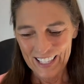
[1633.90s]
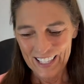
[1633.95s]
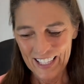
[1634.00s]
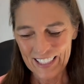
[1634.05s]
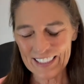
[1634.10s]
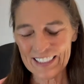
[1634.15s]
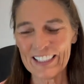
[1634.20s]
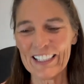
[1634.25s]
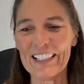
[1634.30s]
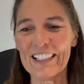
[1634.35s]

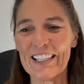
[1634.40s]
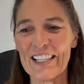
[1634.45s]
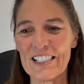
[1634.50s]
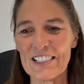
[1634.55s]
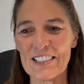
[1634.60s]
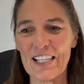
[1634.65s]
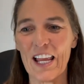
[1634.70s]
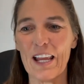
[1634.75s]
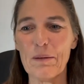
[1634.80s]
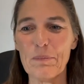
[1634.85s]
And again,
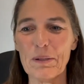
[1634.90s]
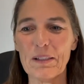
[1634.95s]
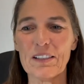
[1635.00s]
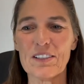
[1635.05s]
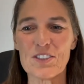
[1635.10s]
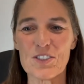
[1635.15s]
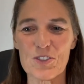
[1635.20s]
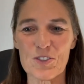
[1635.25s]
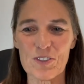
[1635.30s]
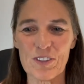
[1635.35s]
this
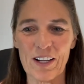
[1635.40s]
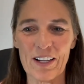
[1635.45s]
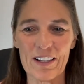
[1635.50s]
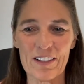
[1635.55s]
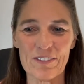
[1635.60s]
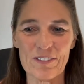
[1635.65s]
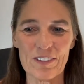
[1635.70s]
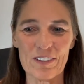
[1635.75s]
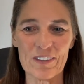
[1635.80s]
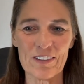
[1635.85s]
ambulance
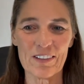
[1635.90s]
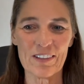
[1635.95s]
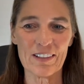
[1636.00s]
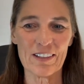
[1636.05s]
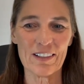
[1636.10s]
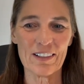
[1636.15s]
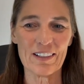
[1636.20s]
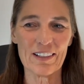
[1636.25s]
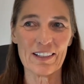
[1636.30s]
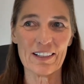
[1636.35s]

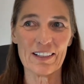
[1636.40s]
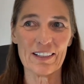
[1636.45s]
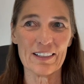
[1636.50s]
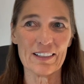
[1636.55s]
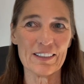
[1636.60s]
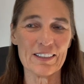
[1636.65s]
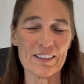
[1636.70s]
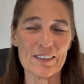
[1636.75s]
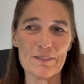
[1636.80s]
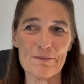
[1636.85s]
driver,
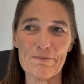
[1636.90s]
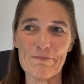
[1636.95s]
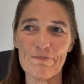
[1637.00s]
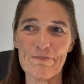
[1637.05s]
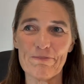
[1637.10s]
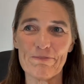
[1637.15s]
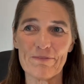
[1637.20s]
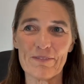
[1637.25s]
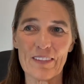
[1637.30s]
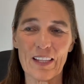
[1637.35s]

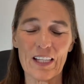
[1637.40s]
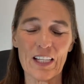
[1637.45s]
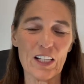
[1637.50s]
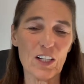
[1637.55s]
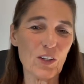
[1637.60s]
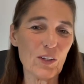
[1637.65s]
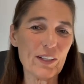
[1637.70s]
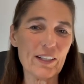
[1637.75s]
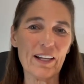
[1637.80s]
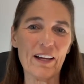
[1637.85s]
um,
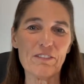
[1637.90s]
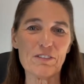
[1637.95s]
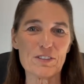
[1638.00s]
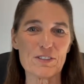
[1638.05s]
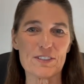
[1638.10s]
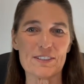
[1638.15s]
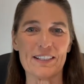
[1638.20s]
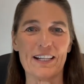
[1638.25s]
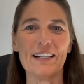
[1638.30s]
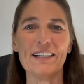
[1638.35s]
you know, he never
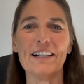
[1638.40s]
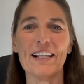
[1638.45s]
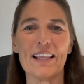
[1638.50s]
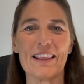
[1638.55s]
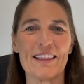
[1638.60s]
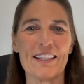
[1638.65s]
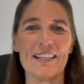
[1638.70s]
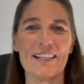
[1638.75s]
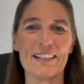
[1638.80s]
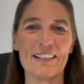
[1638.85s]
said
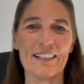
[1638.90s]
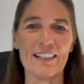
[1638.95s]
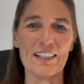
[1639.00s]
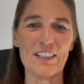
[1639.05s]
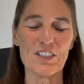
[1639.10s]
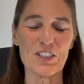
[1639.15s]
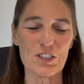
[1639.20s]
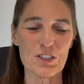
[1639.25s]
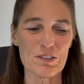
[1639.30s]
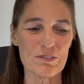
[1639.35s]
anything.
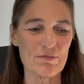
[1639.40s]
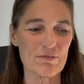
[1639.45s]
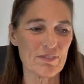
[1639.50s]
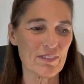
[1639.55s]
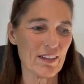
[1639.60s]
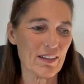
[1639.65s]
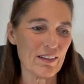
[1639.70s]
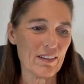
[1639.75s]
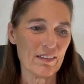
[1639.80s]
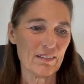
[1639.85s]
He just
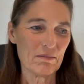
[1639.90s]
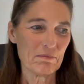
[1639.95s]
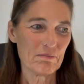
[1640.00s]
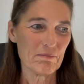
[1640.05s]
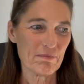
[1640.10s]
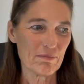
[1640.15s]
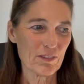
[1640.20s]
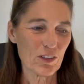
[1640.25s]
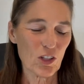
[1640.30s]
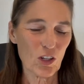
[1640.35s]

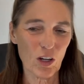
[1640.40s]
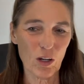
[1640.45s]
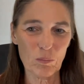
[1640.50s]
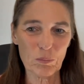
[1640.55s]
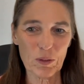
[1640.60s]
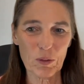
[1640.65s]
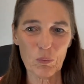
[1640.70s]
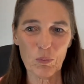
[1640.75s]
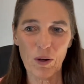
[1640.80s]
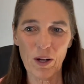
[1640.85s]

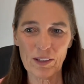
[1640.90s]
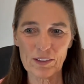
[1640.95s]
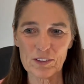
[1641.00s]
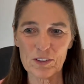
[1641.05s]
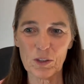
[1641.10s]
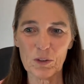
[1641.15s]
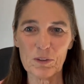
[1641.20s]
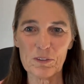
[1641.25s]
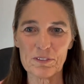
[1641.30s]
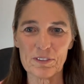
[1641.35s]
calmly
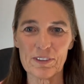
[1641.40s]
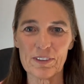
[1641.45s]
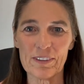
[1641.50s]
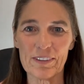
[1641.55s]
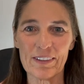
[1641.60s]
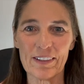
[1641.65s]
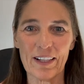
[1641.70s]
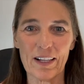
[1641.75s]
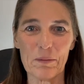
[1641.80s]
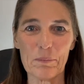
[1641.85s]
walked
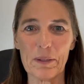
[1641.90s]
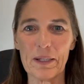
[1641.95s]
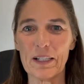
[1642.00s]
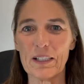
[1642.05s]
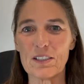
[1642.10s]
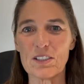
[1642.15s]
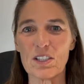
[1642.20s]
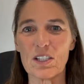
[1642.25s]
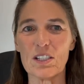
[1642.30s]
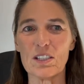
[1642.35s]
over. I
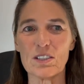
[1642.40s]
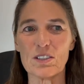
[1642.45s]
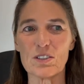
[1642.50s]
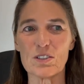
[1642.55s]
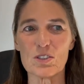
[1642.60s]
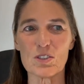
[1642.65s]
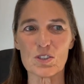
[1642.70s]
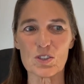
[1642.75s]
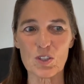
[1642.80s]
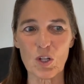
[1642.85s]
mean, it,
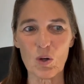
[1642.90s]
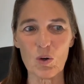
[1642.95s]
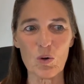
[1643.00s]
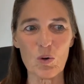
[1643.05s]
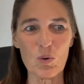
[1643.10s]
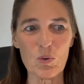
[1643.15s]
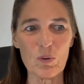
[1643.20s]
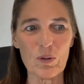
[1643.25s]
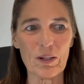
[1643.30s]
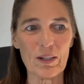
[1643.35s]
it's
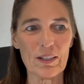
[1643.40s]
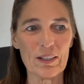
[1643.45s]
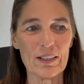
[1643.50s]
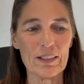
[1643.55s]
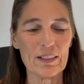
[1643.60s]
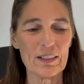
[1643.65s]
so